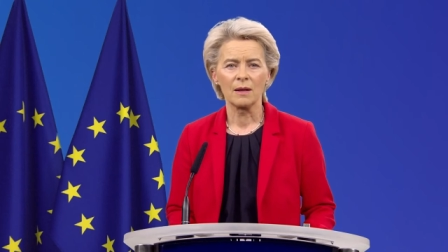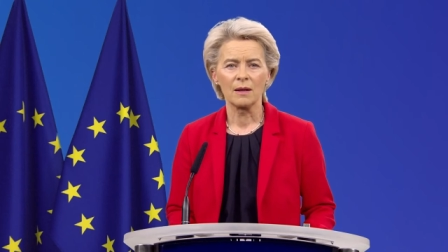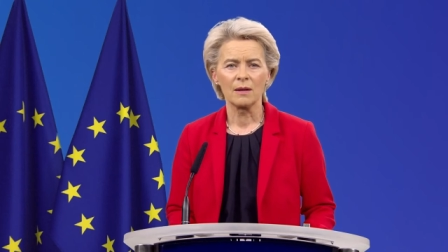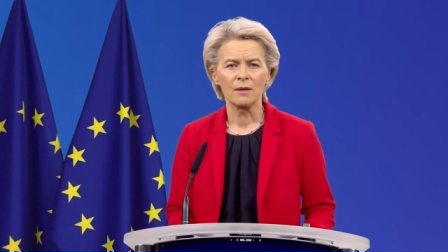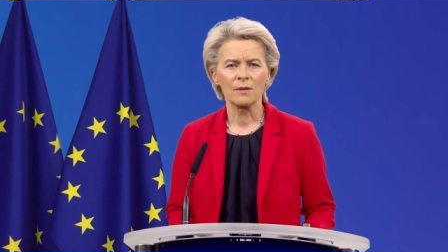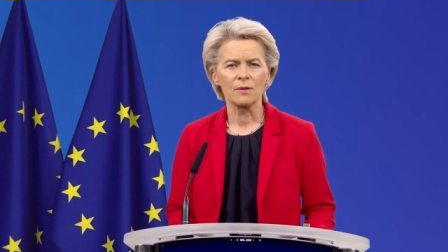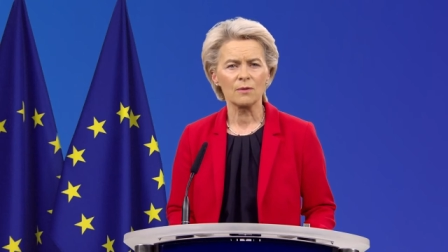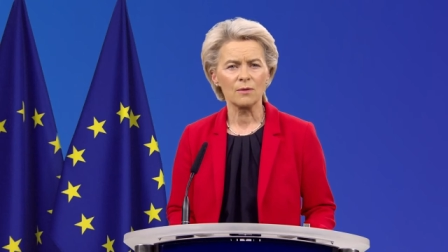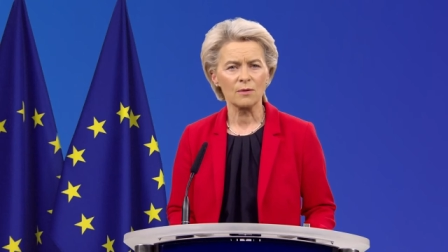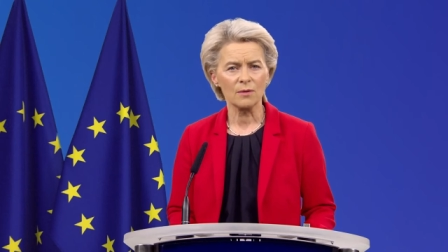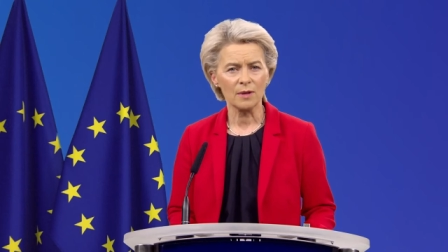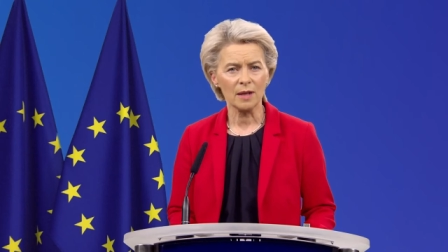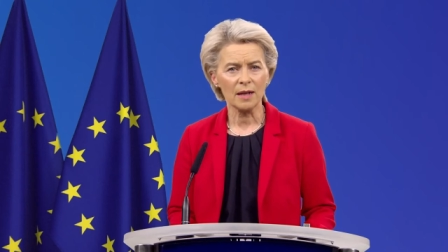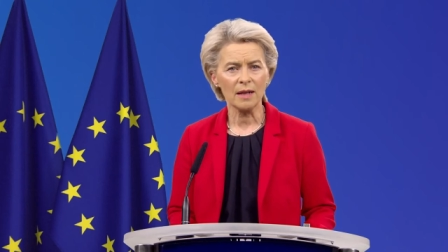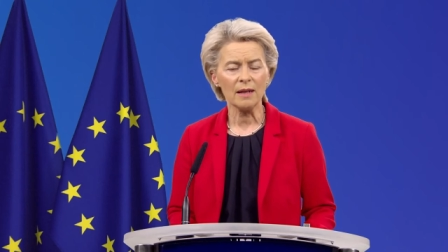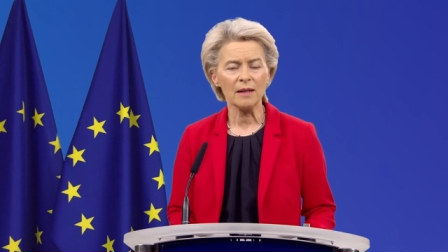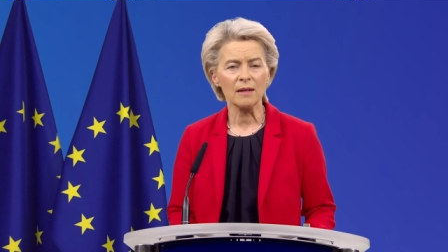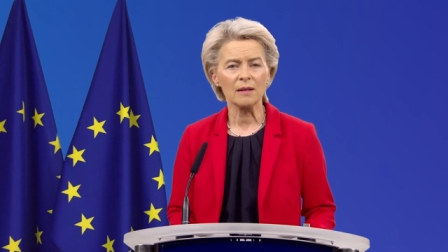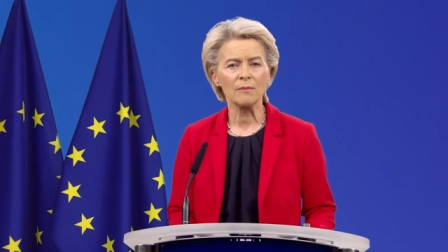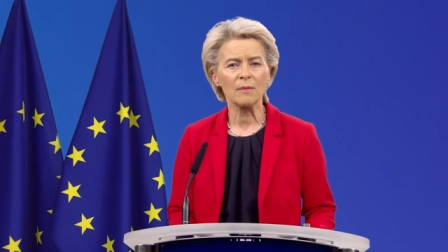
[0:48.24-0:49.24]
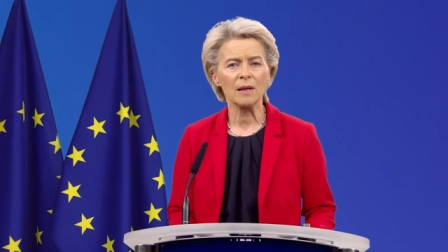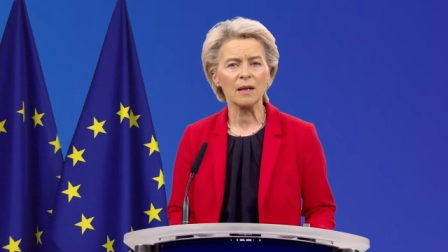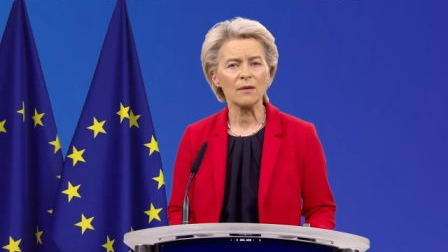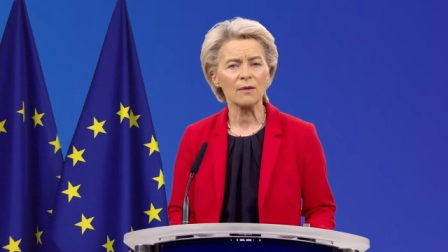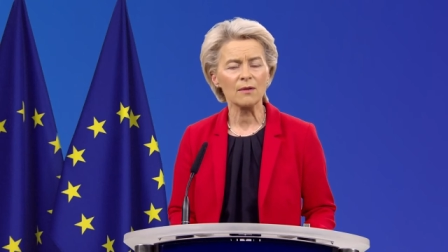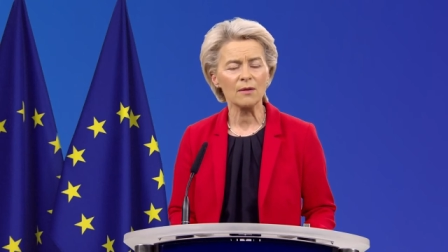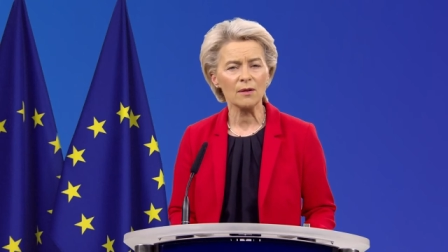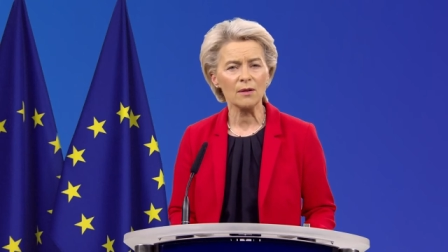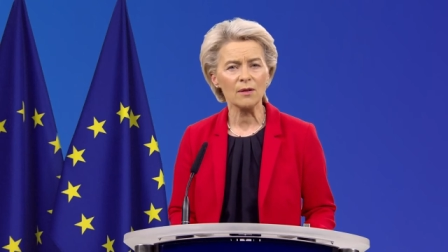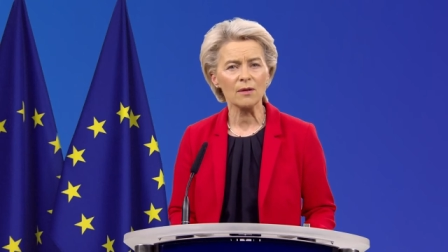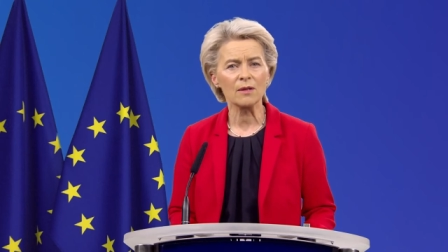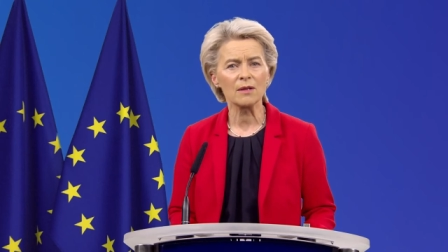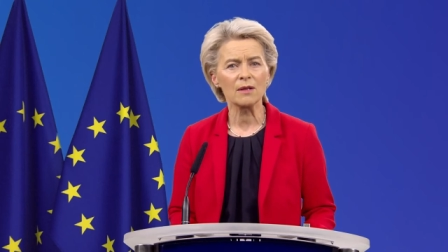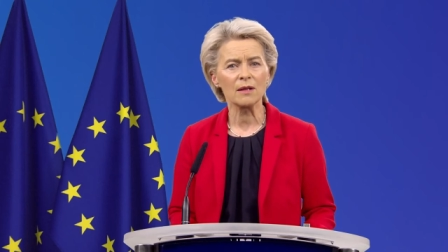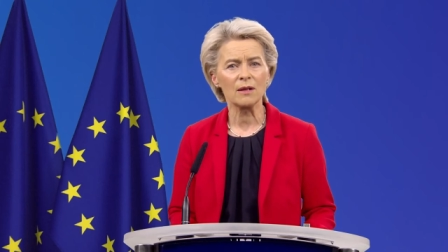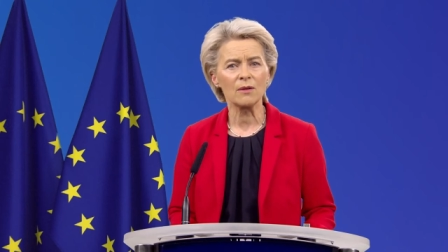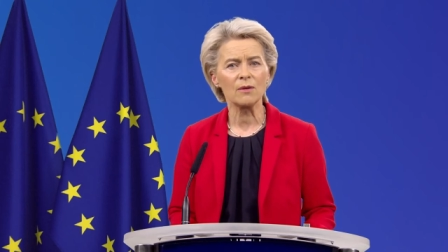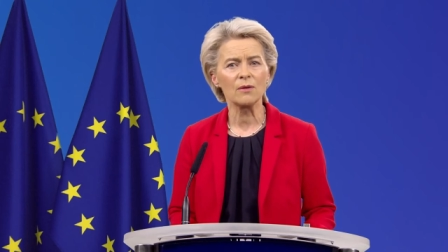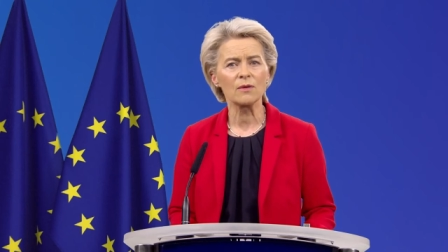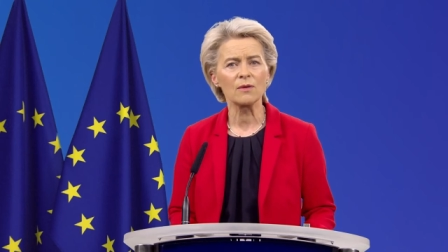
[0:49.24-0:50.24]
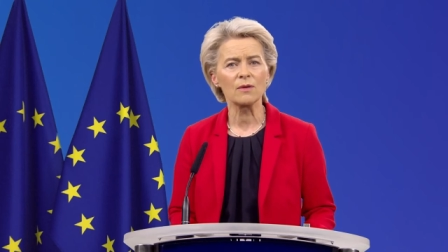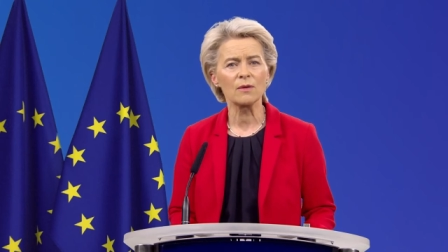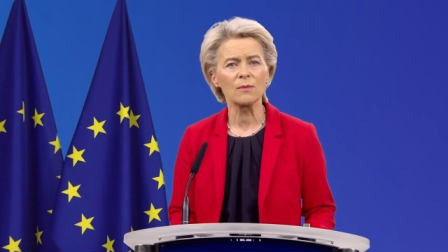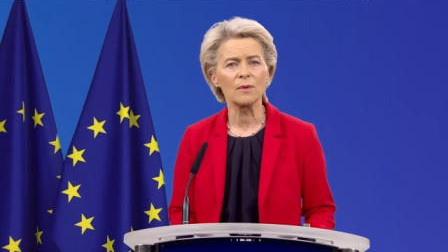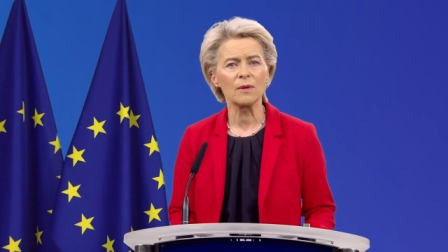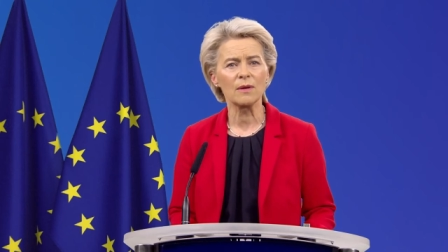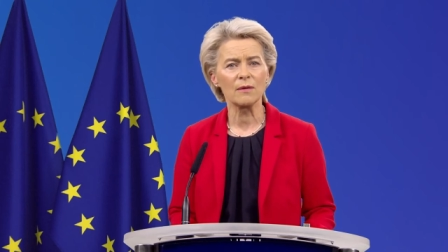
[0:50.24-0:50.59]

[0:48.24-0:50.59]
So today, my thoughts are also with